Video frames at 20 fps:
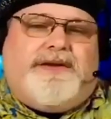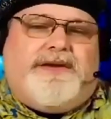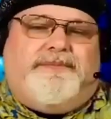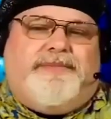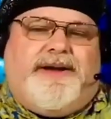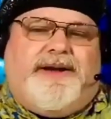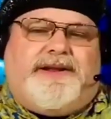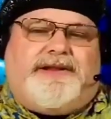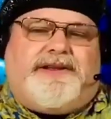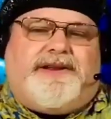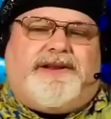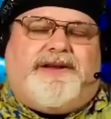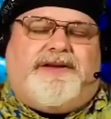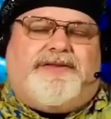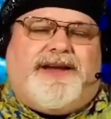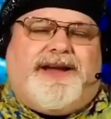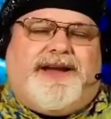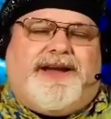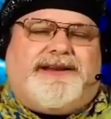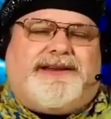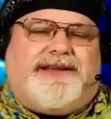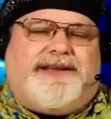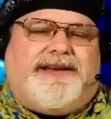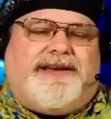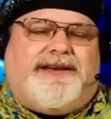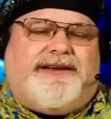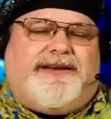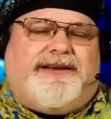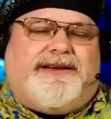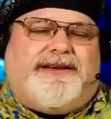But you know, the
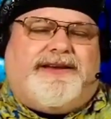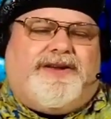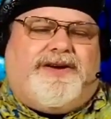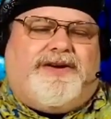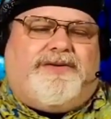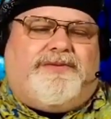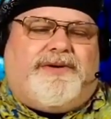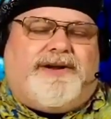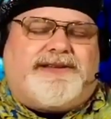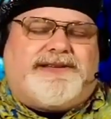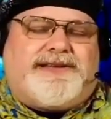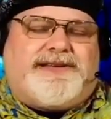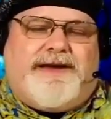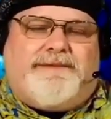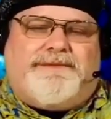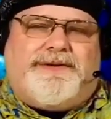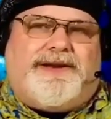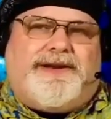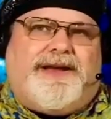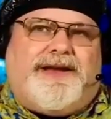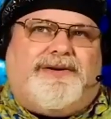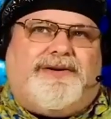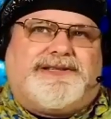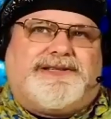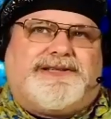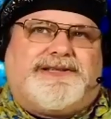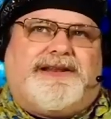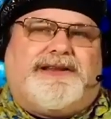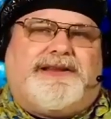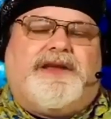idea of you know what's happened now is
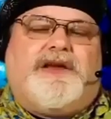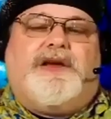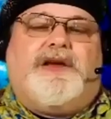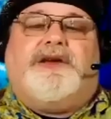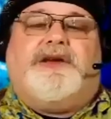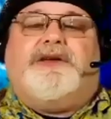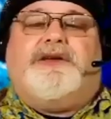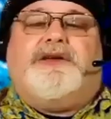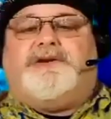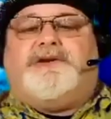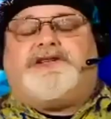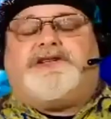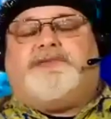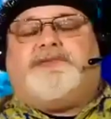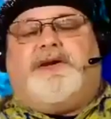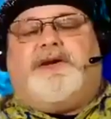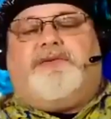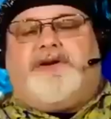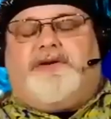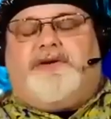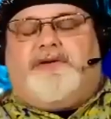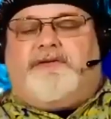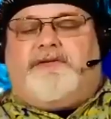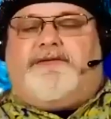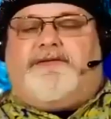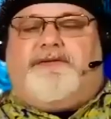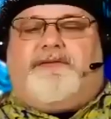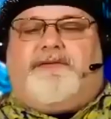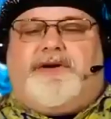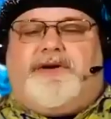that you used to be when you were a,
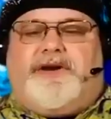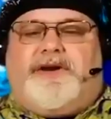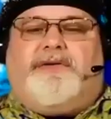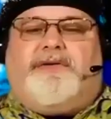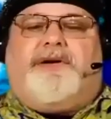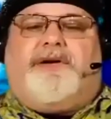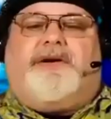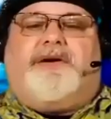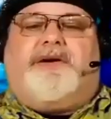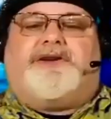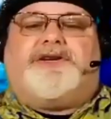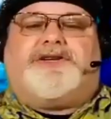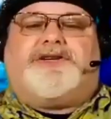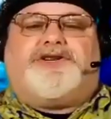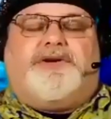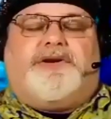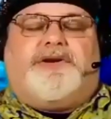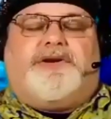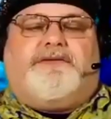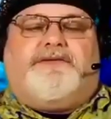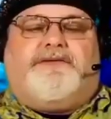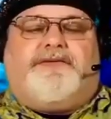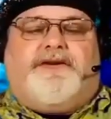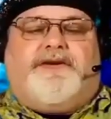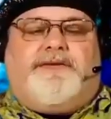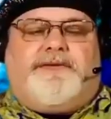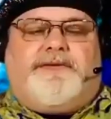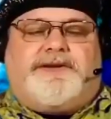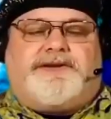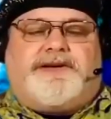when you were just shooting
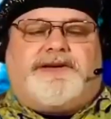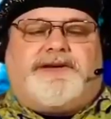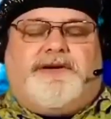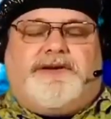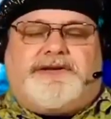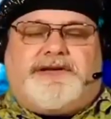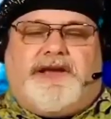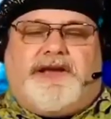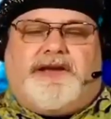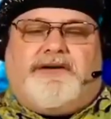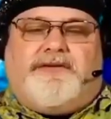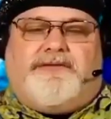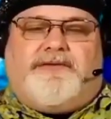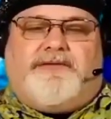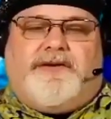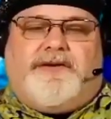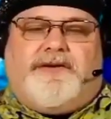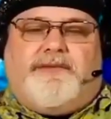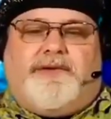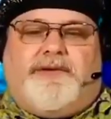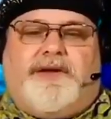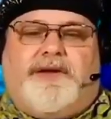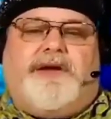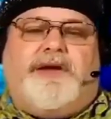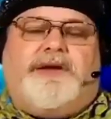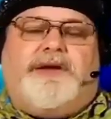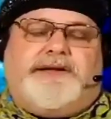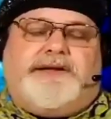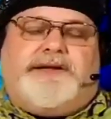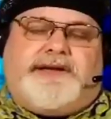film all the time. You take your film,
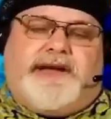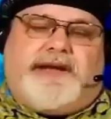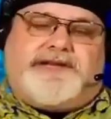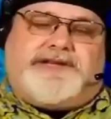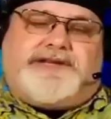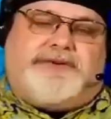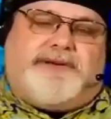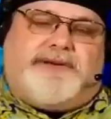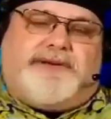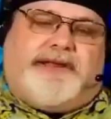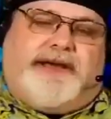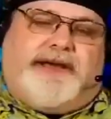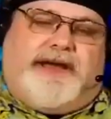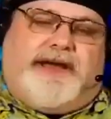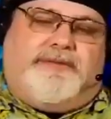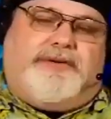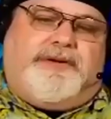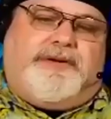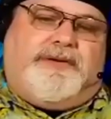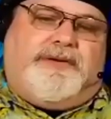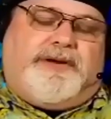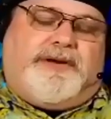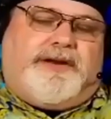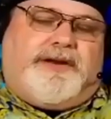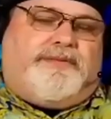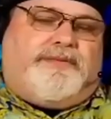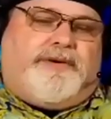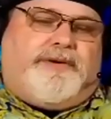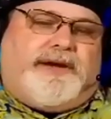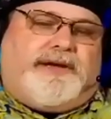you take it to a lab, they would get
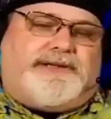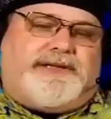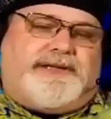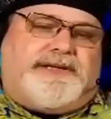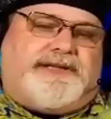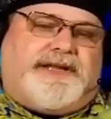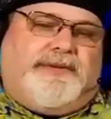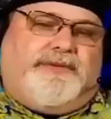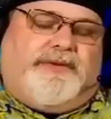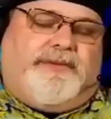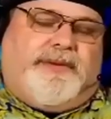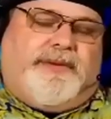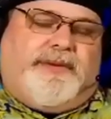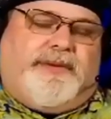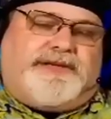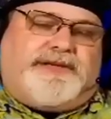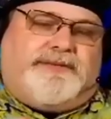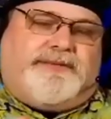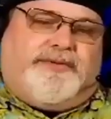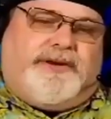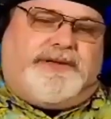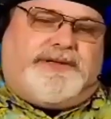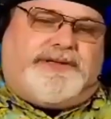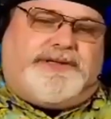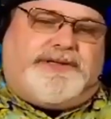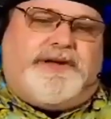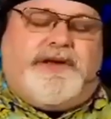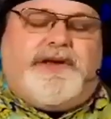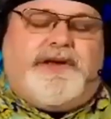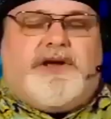it processed, they would make some
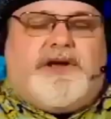prints.